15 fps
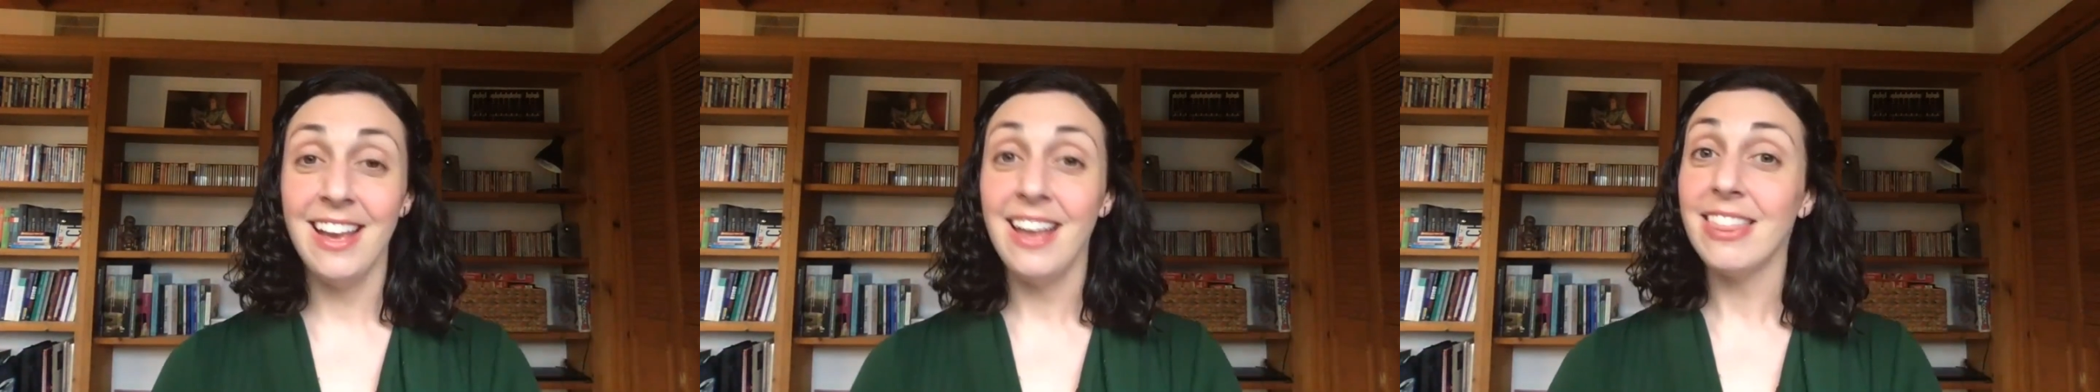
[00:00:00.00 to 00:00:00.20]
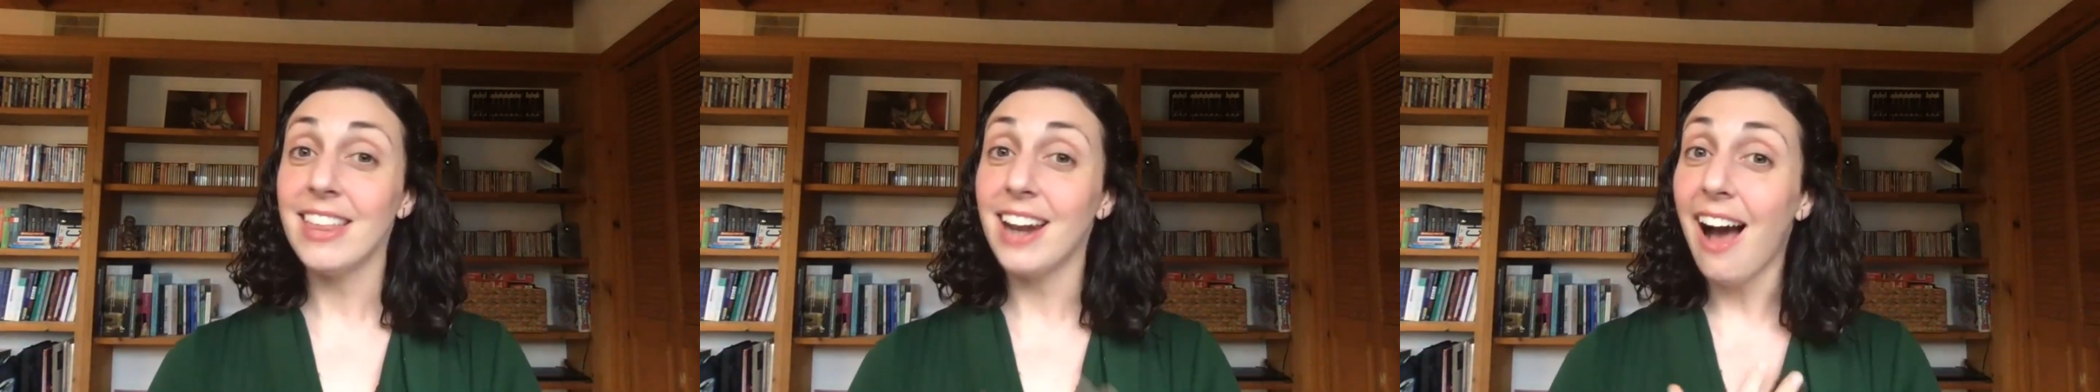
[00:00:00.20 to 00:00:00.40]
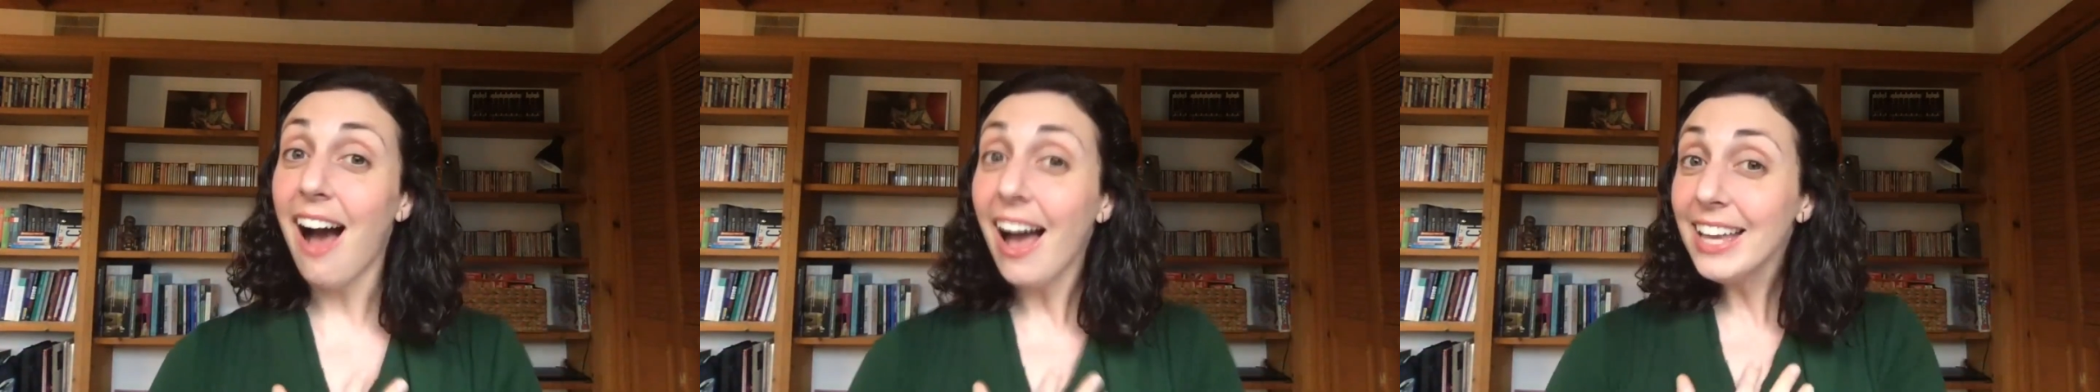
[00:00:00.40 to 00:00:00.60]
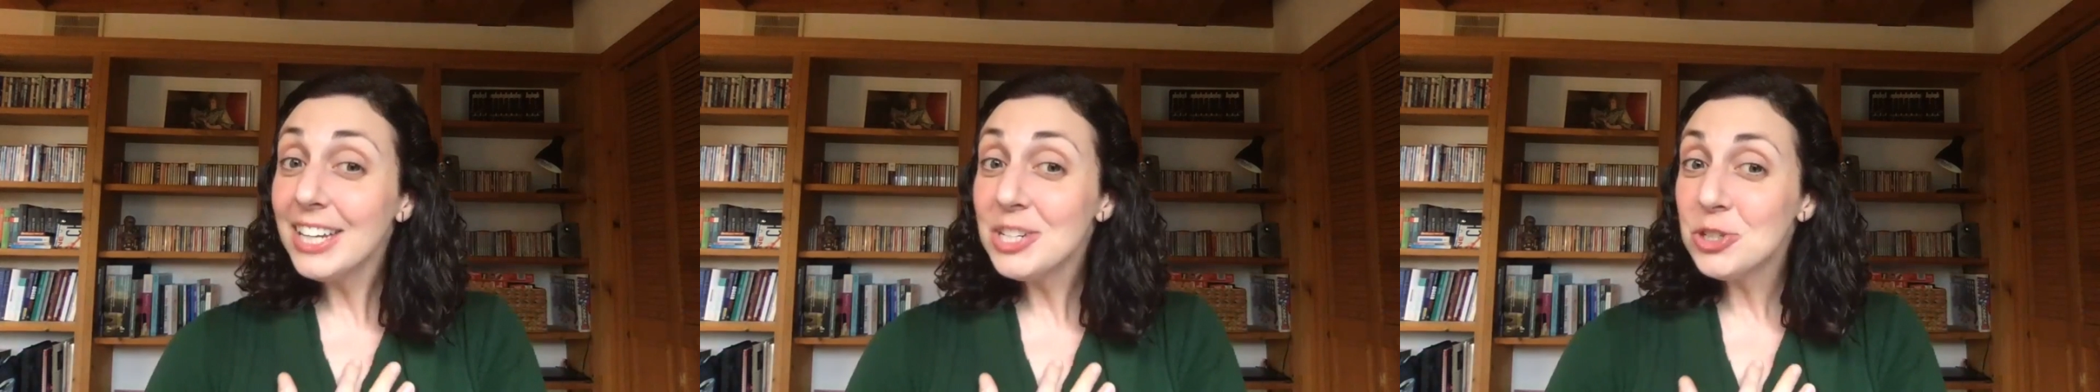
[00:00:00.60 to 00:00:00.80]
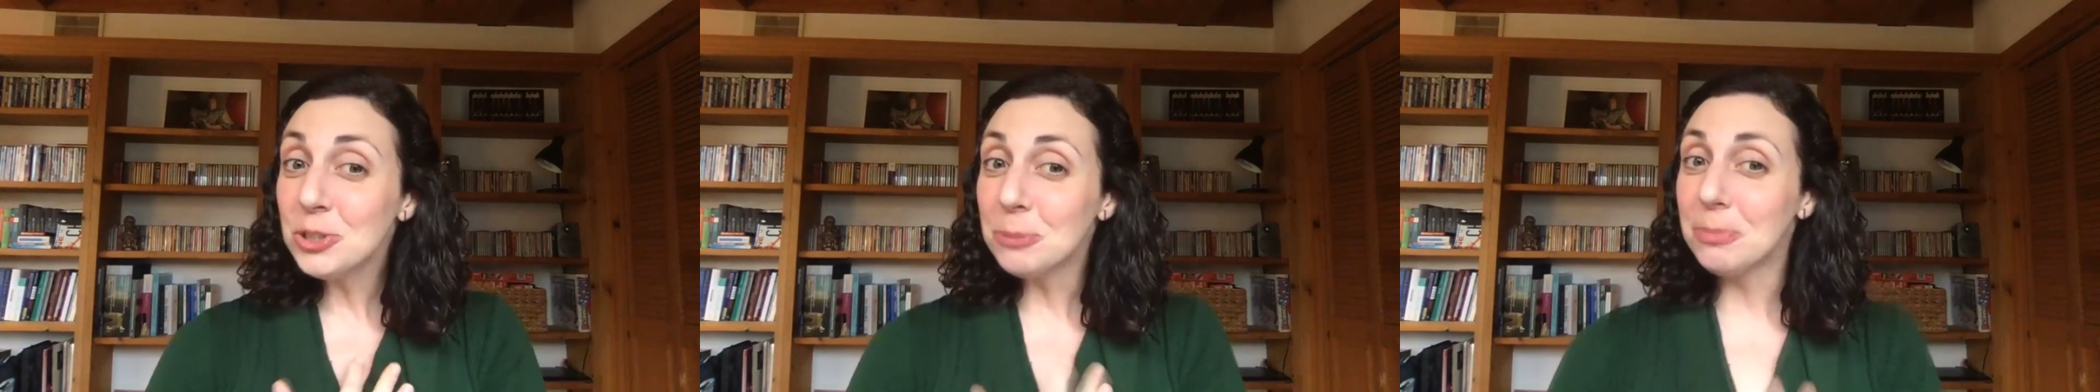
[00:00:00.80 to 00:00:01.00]
that I
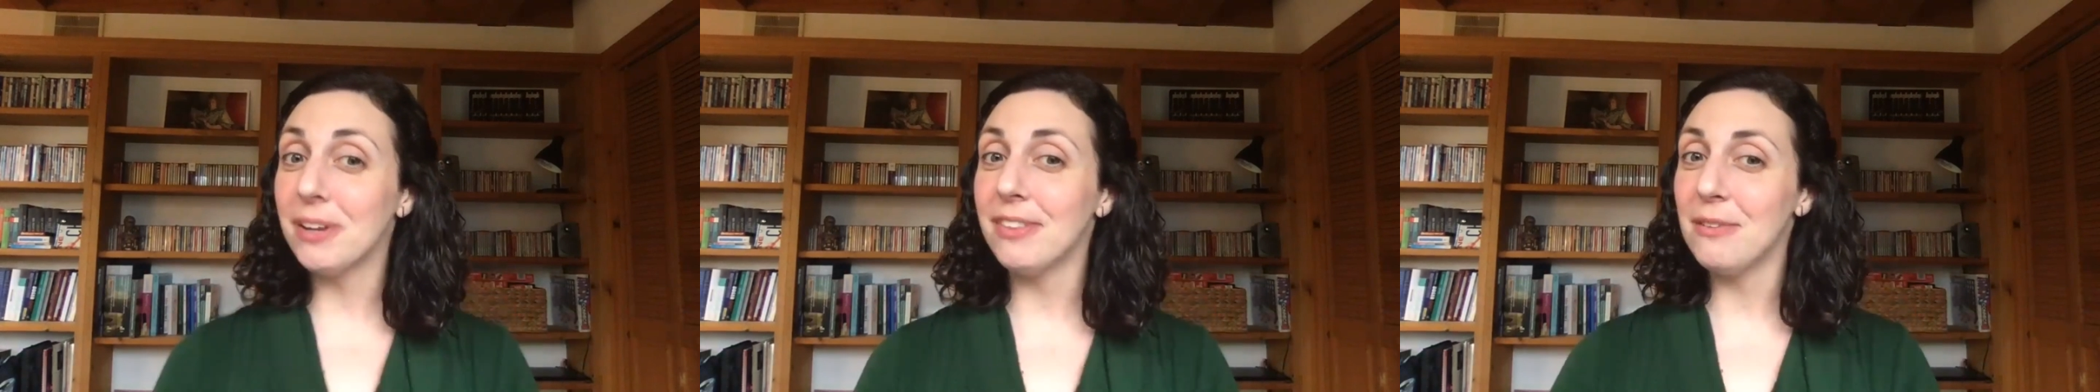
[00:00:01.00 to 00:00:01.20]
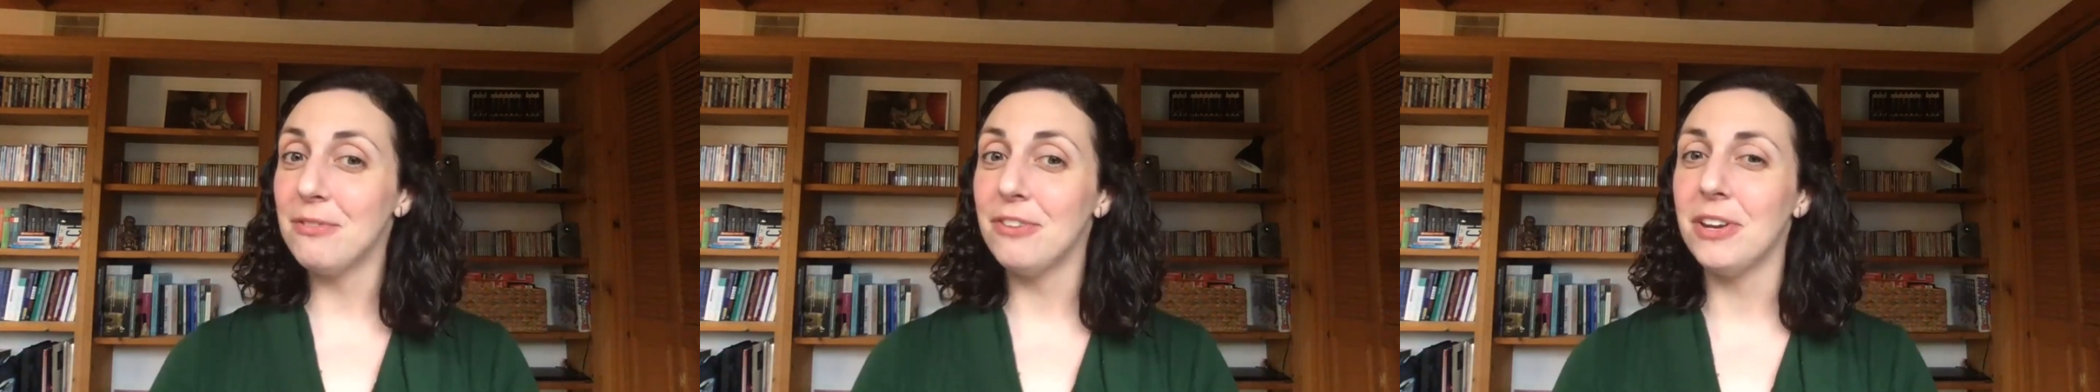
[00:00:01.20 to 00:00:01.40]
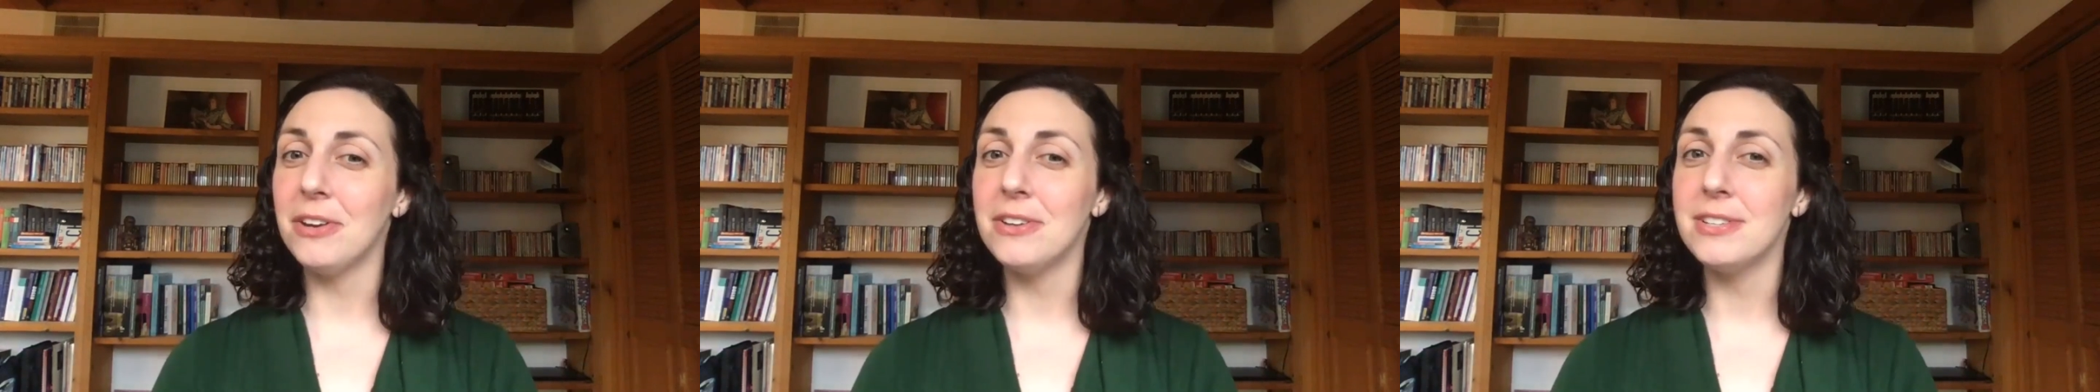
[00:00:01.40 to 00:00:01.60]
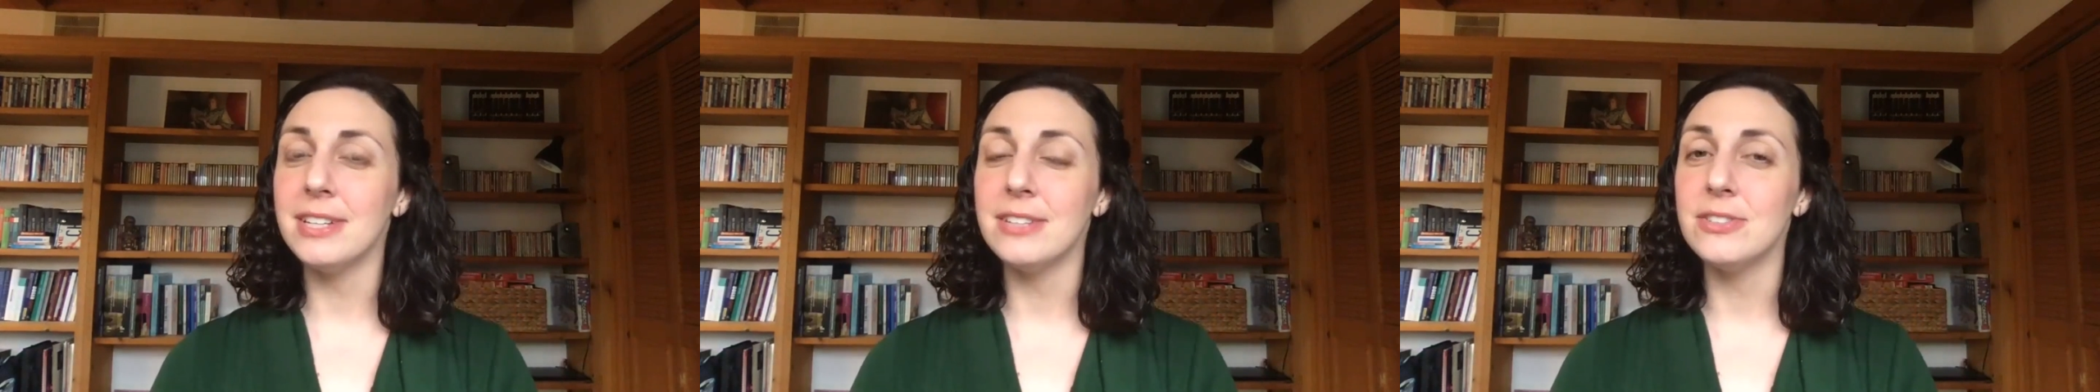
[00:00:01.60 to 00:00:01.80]
interpret the figures as